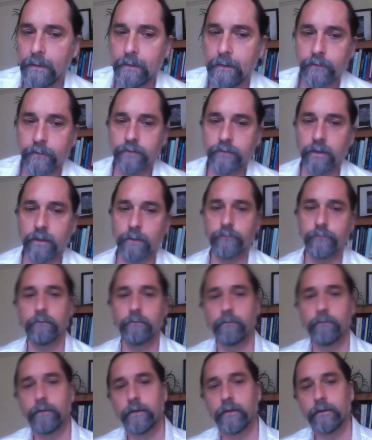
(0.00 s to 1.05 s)
This comes
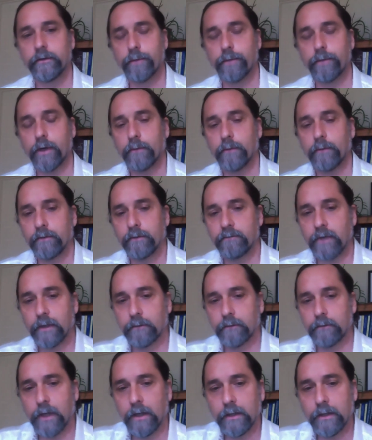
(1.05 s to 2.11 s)
from the Department of
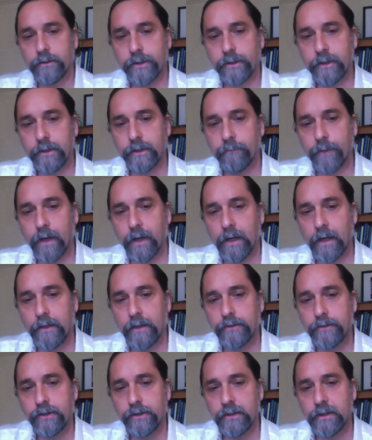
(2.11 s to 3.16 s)
Virology, the
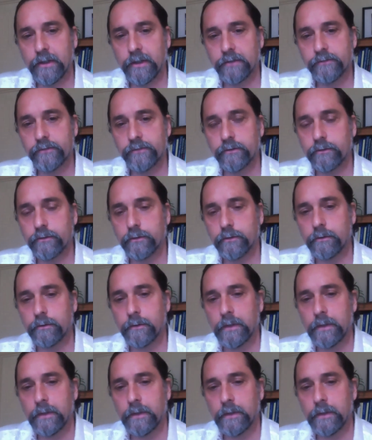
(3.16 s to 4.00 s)
Hygiene Institute,